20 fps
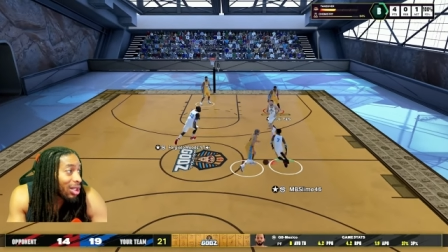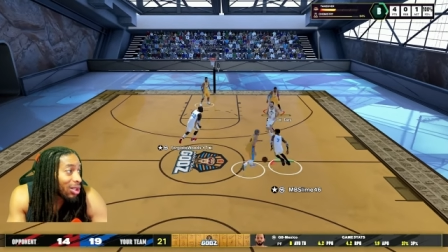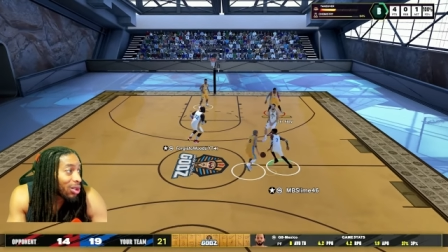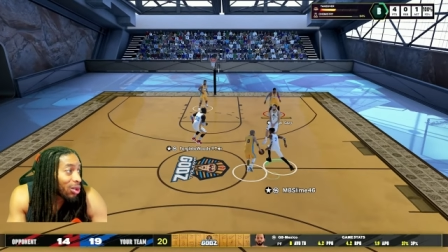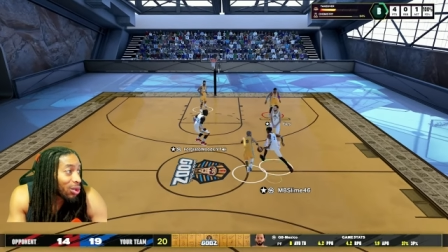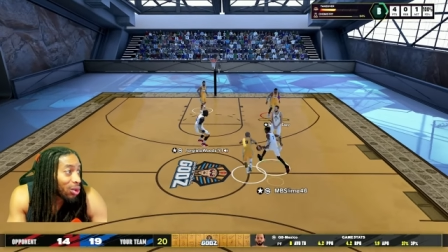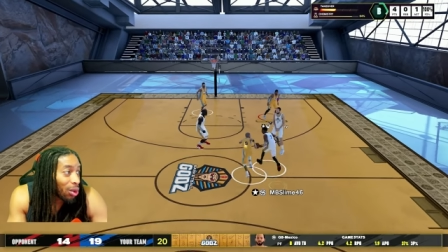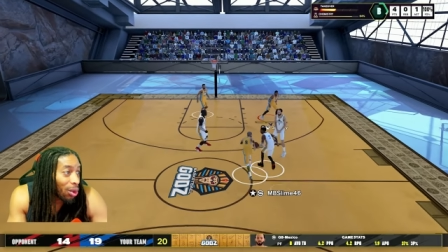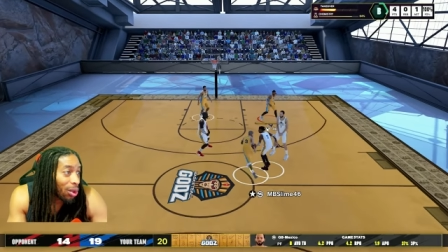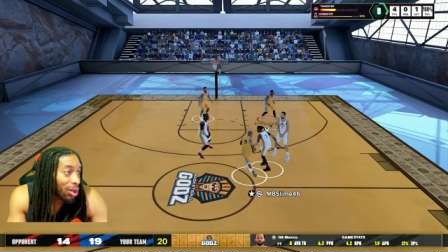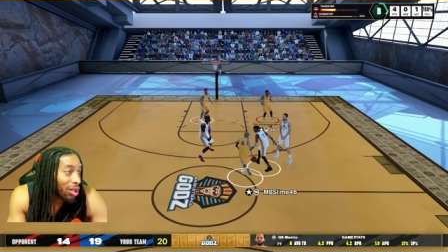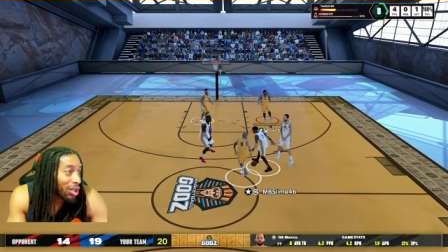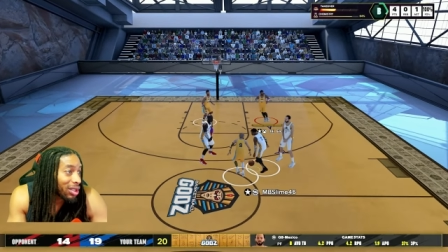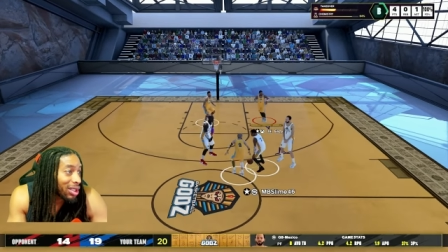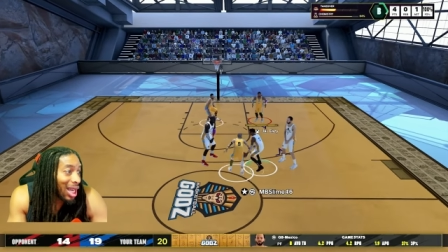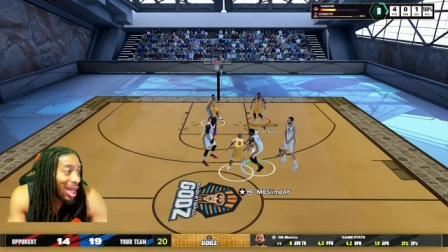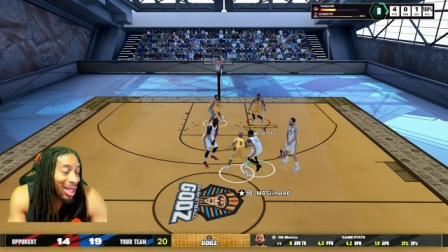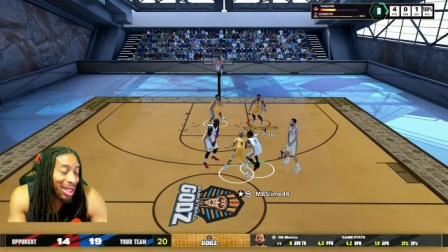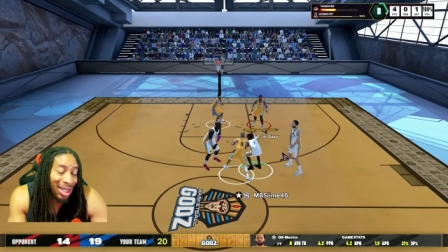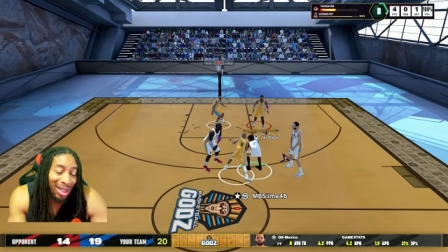tutorials
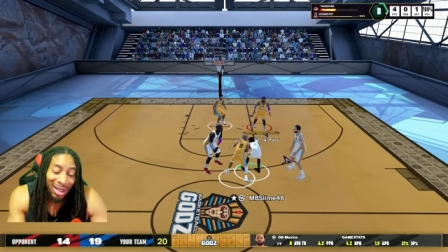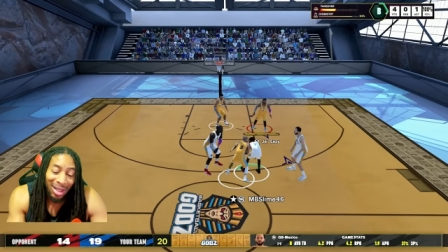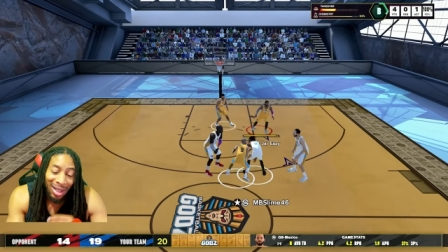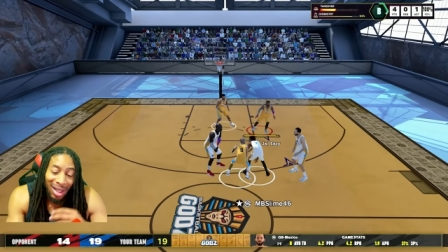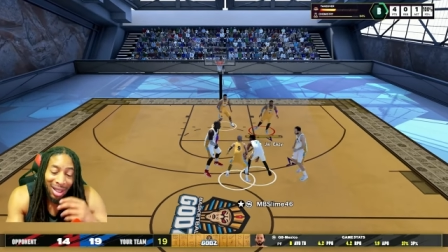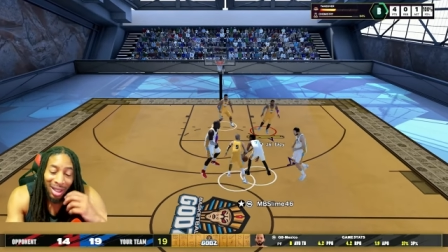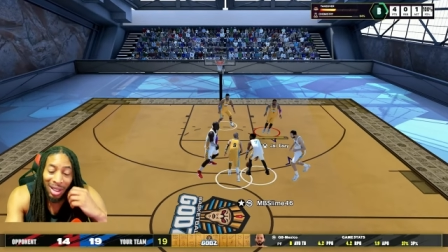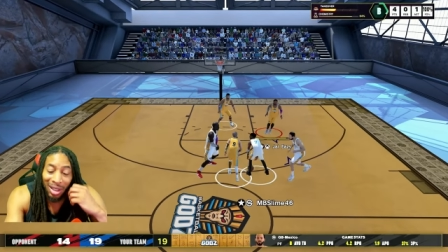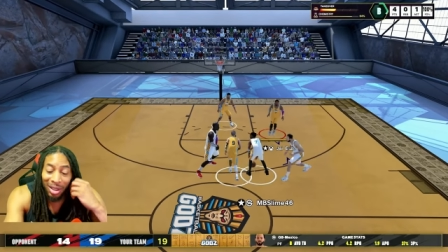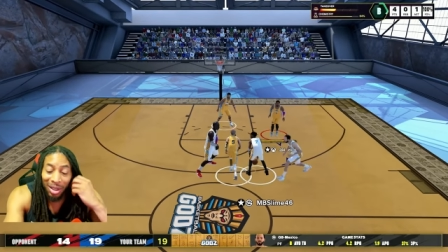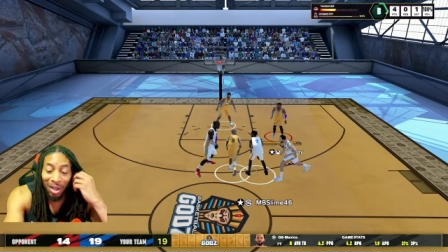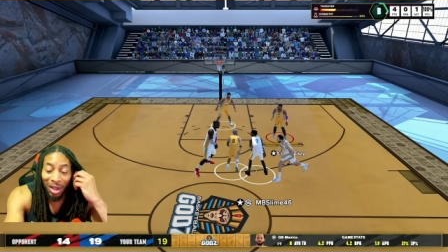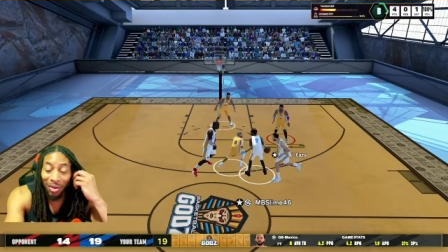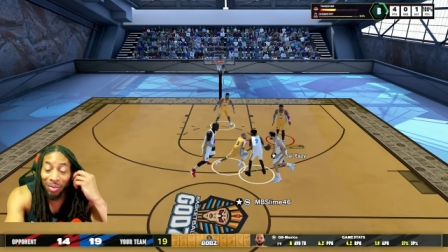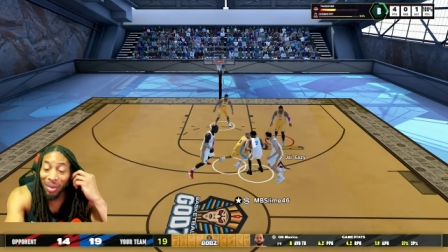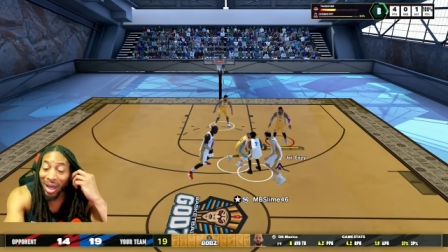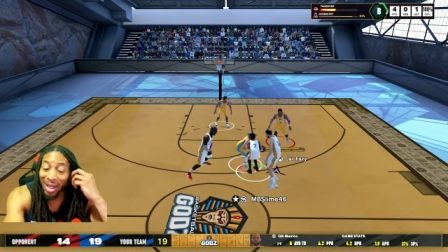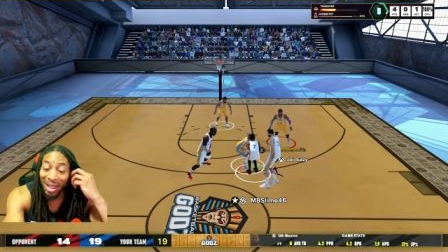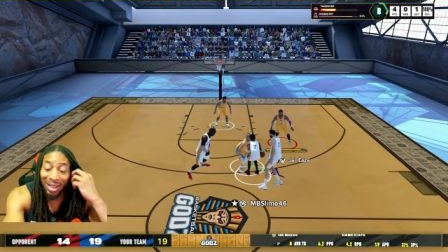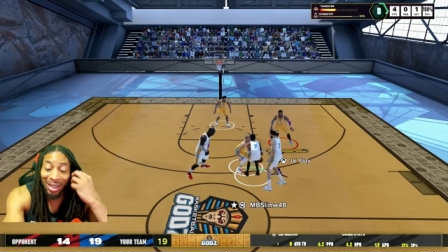not hidden, none of that stuff,
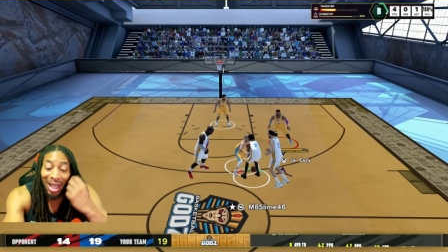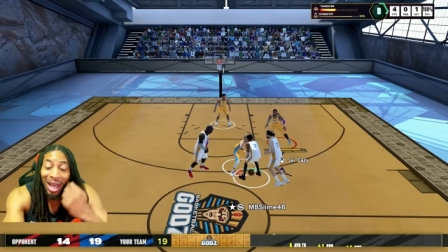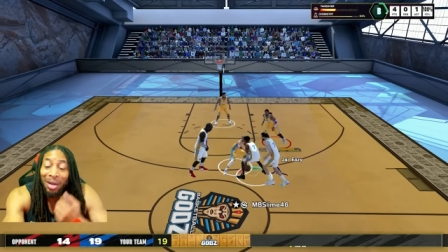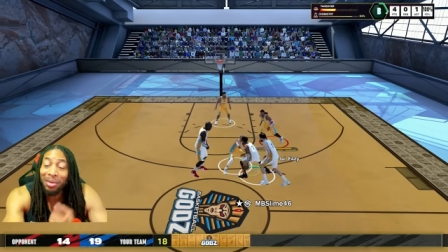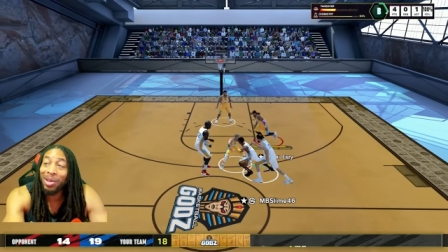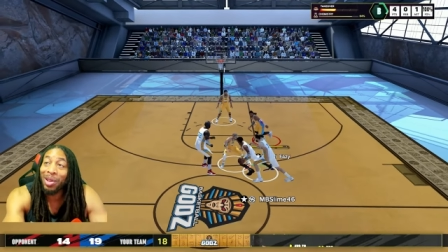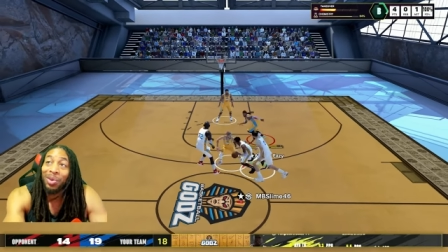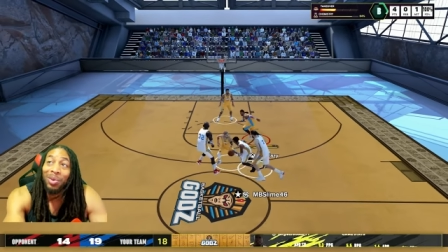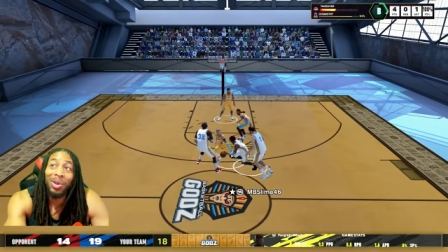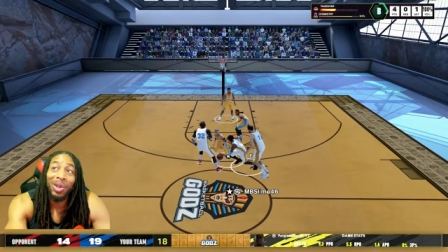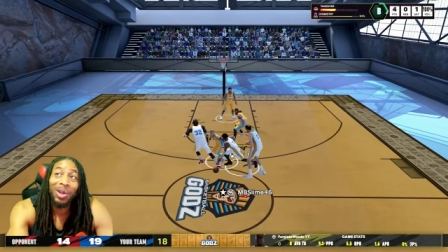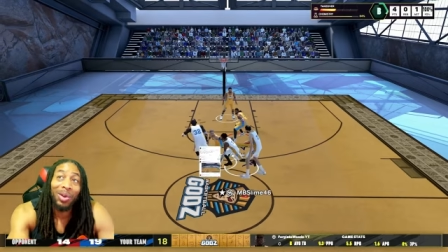man. It's absolutely